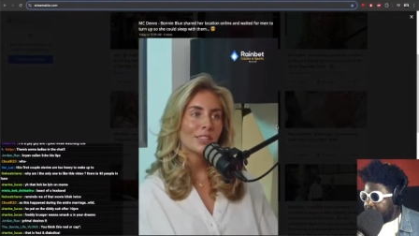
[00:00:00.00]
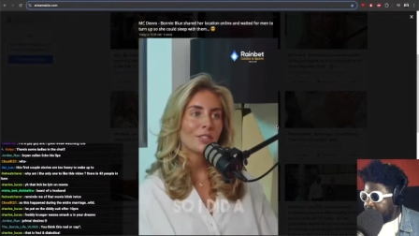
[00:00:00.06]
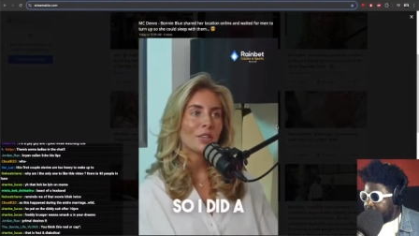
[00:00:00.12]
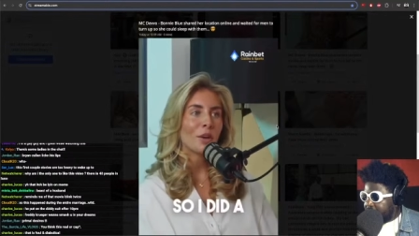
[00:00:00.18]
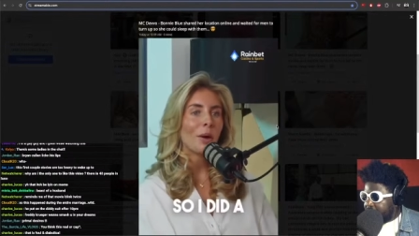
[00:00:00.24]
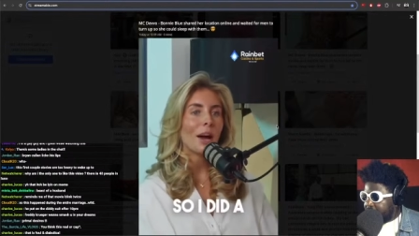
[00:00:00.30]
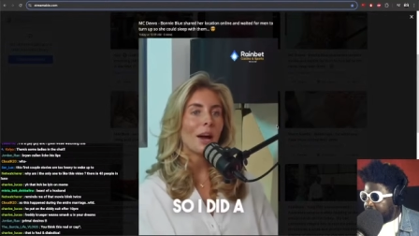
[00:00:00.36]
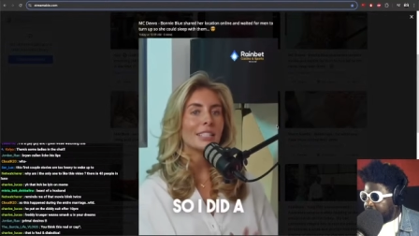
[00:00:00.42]

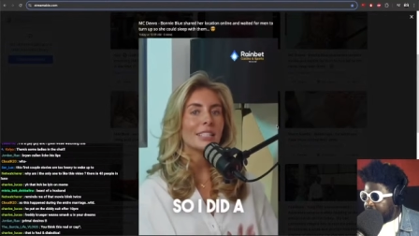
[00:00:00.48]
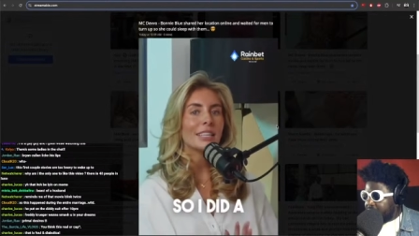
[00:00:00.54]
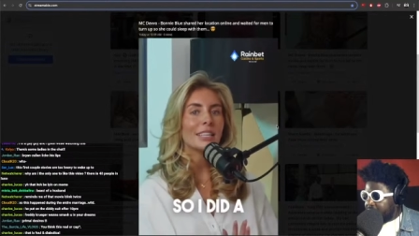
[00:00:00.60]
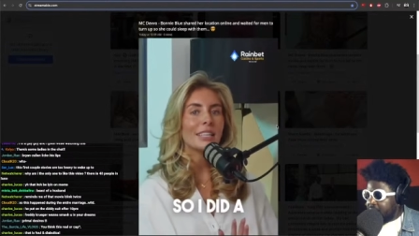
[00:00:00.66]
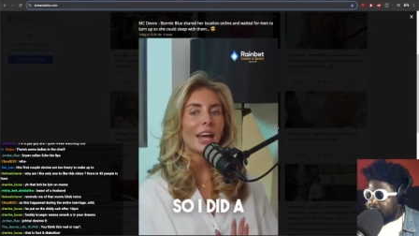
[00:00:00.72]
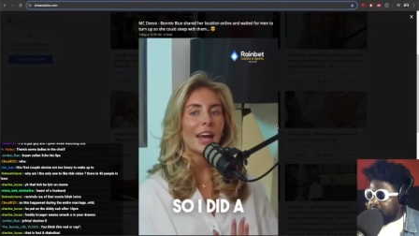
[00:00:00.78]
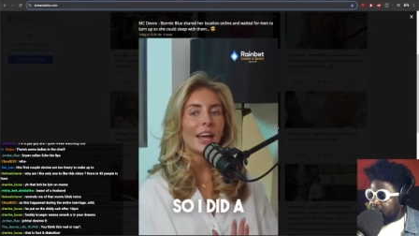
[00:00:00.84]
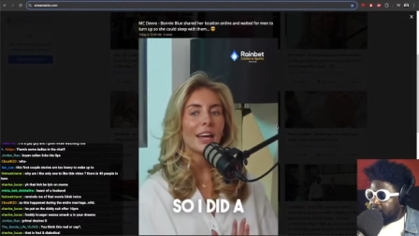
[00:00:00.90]
So I
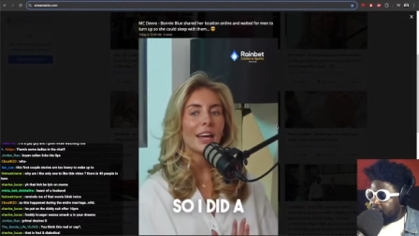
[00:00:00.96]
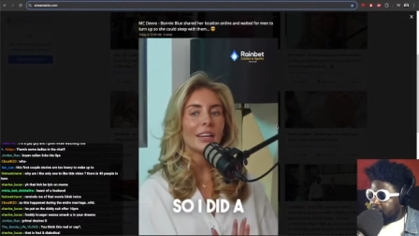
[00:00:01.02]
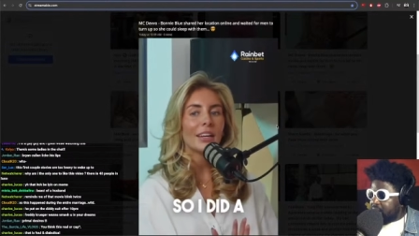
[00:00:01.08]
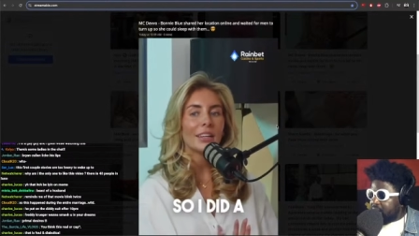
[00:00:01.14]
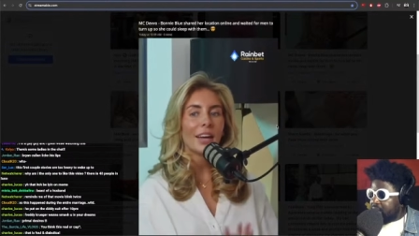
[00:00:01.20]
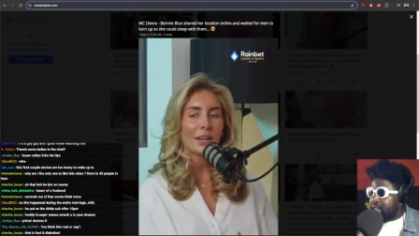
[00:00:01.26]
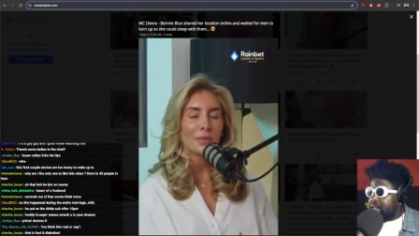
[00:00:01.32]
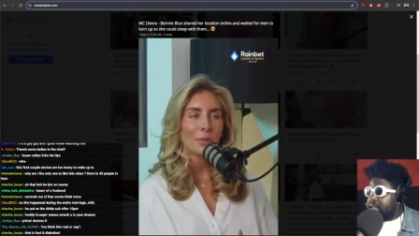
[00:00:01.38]
did a
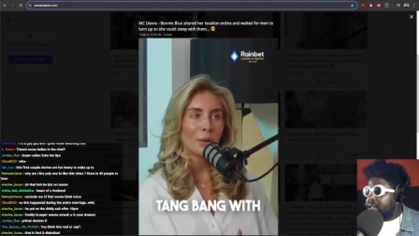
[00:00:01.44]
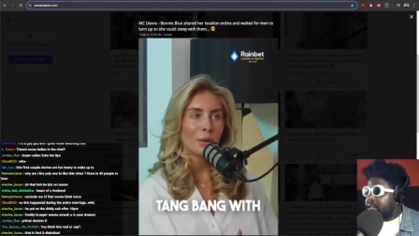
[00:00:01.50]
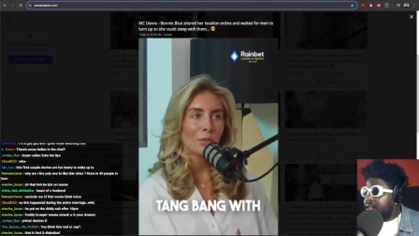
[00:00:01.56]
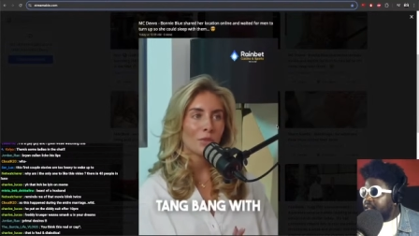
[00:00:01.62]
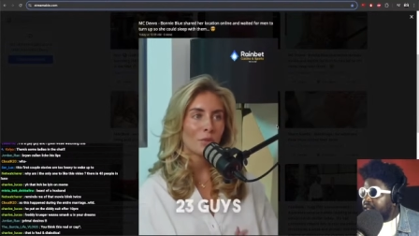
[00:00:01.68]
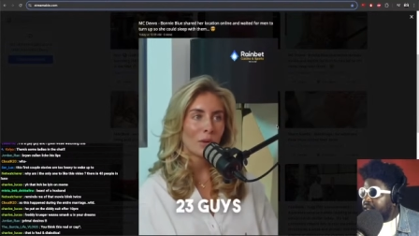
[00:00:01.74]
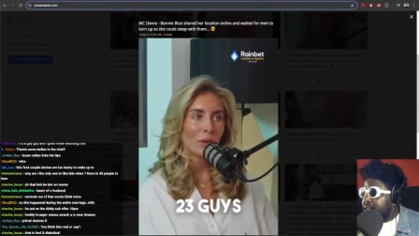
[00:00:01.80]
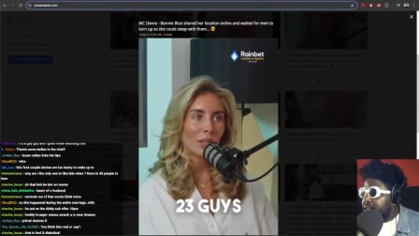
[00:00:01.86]

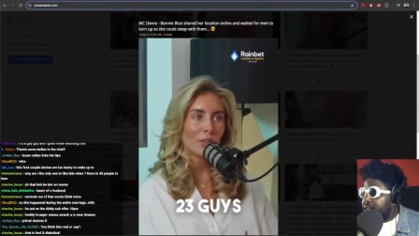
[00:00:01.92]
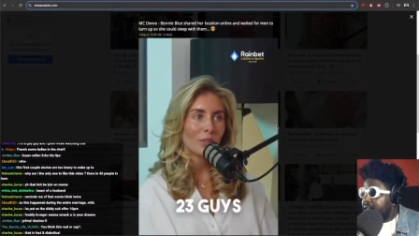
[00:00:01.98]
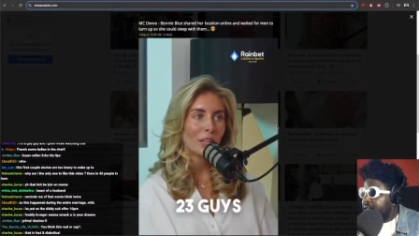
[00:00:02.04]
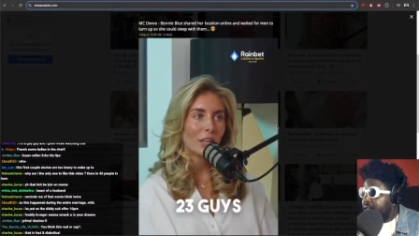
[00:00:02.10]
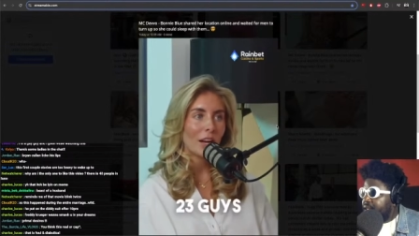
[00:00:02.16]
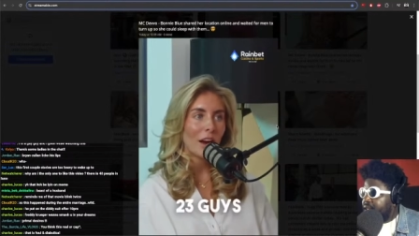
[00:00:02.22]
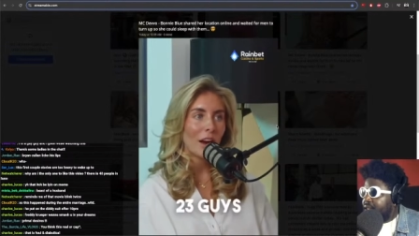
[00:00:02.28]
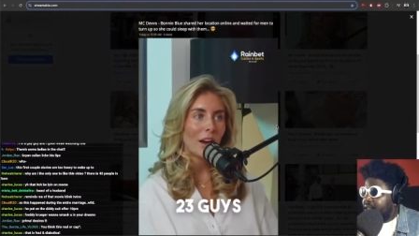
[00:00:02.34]
I'm with
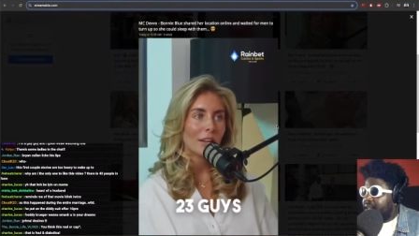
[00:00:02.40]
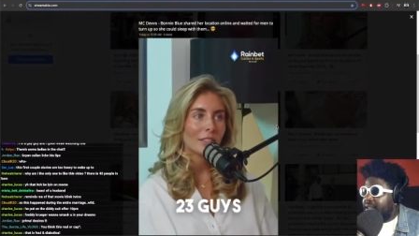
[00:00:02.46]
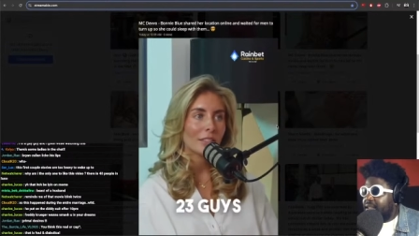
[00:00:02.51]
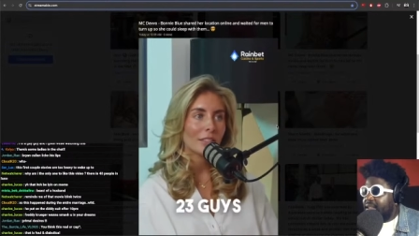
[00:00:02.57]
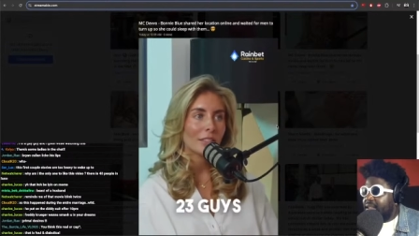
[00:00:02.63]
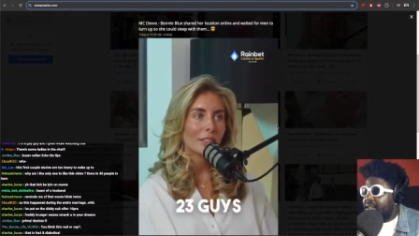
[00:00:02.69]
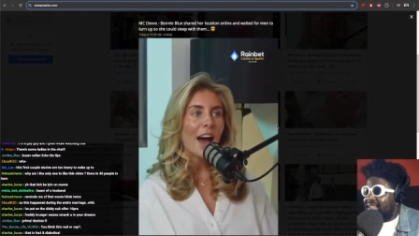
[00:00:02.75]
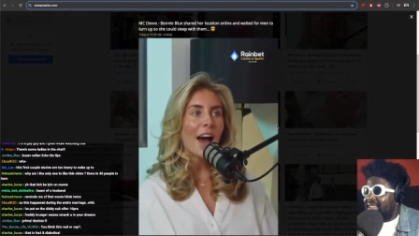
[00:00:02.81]
23
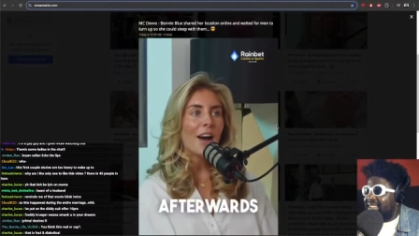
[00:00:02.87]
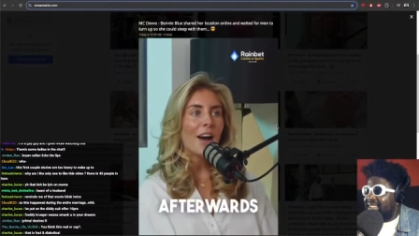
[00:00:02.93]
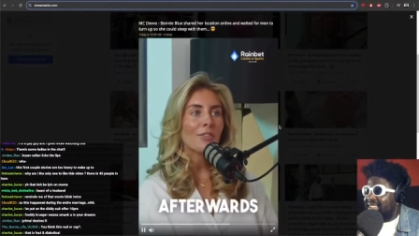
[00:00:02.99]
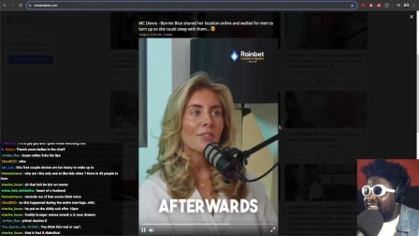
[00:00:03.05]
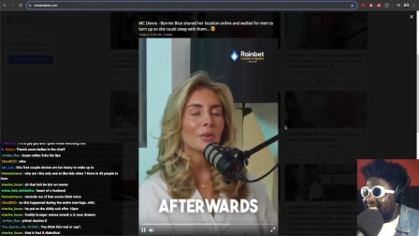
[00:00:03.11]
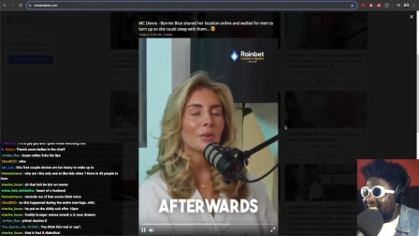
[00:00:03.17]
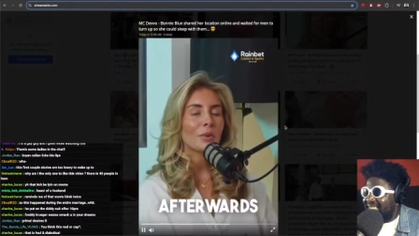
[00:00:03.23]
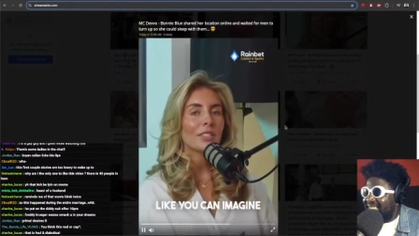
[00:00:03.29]
guys. Afterwards,